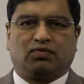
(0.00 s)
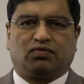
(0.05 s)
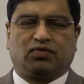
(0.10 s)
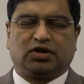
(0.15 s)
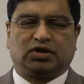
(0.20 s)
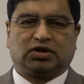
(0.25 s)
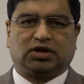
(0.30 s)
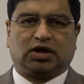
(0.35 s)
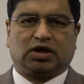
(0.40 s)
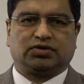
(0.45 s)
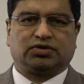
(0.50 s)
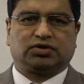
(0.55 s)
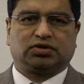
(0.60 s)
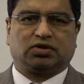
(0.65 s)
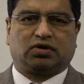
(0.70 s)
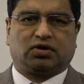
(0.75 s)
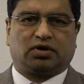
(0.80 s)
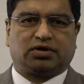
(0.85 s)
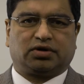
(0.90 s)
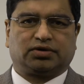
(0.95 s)

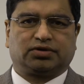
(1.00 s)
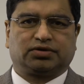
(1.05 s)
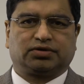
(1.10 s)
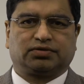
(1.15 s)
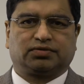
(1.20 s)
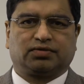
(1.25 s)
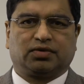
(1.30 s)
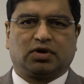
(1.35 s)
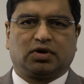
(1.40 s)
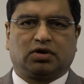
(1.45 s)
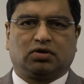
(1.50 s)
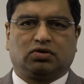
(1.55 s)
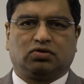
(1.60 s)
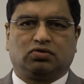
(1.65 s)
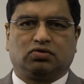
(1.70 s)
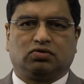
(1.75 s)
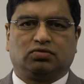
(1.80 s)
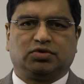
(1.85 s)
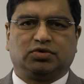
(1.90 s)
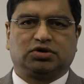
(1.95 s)
$1,000
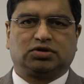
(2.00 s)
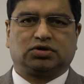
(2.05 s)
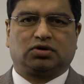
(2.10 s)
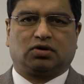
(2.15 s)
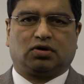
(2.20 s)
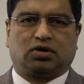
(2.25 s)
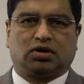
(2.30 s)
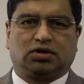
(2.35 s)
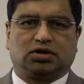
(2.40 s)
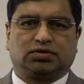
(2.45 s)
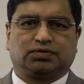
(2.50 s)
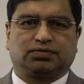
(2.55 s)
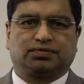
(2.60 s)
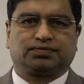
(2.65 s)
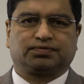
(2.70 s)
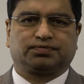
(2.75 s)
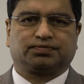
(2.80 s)
to Mr. Holland.